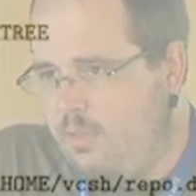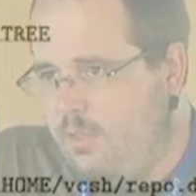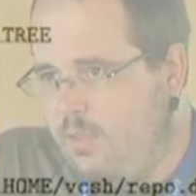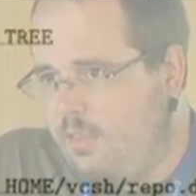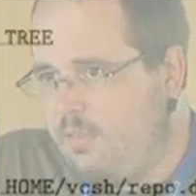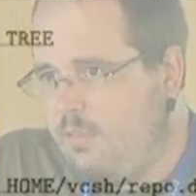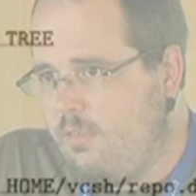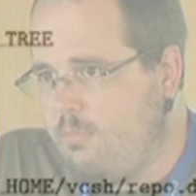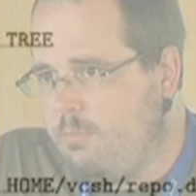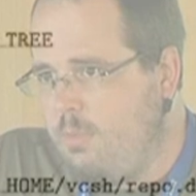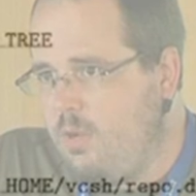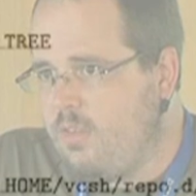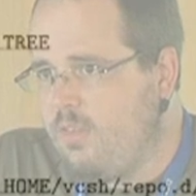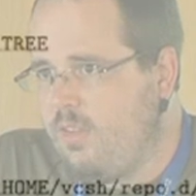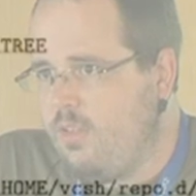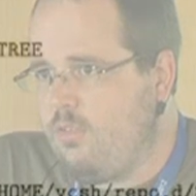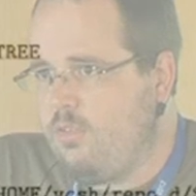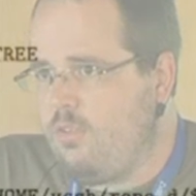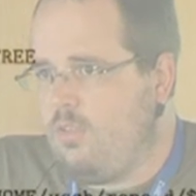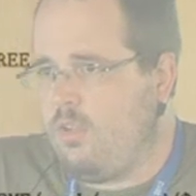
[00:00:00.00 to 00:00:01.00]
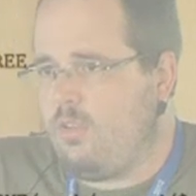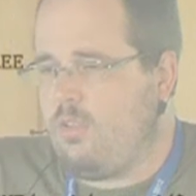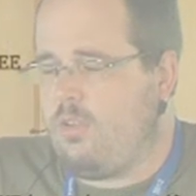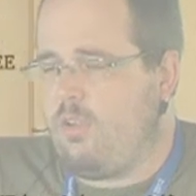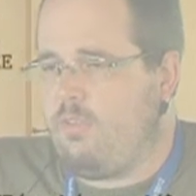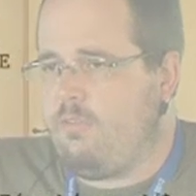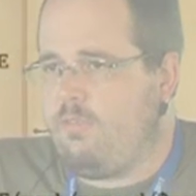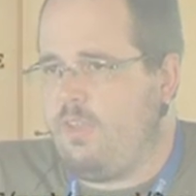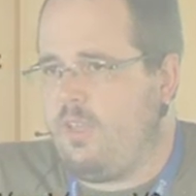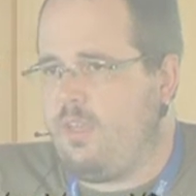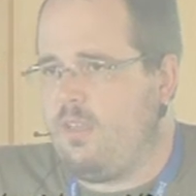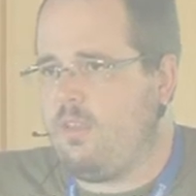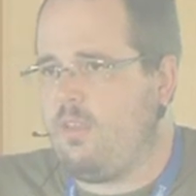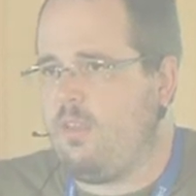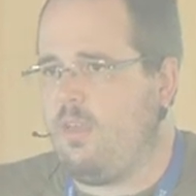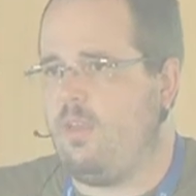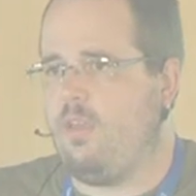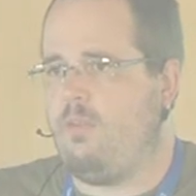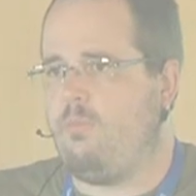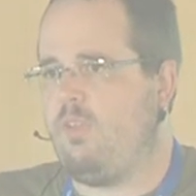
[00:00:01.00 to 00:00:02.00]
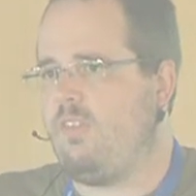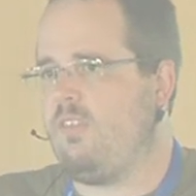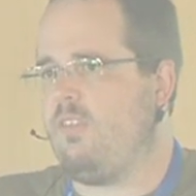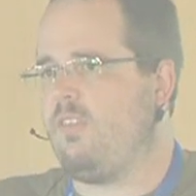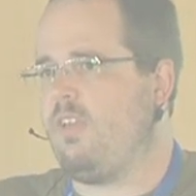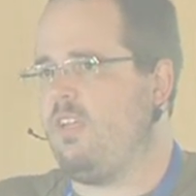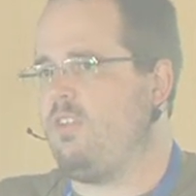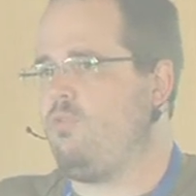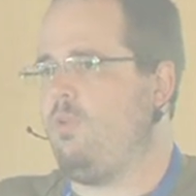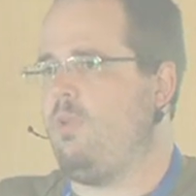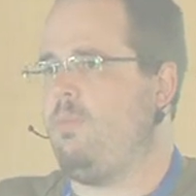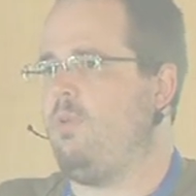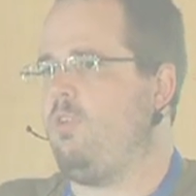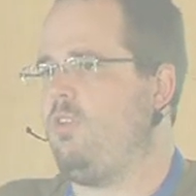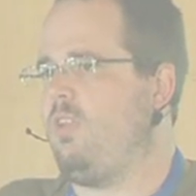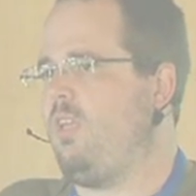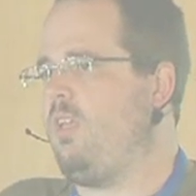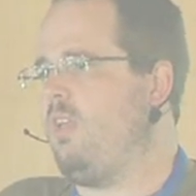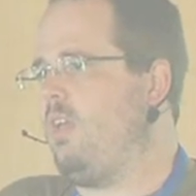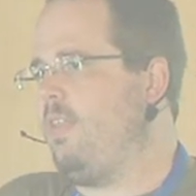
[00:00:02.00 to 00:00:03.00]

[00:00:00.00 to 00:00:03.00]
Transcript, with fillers: it's boils down to .config, uh, repo d,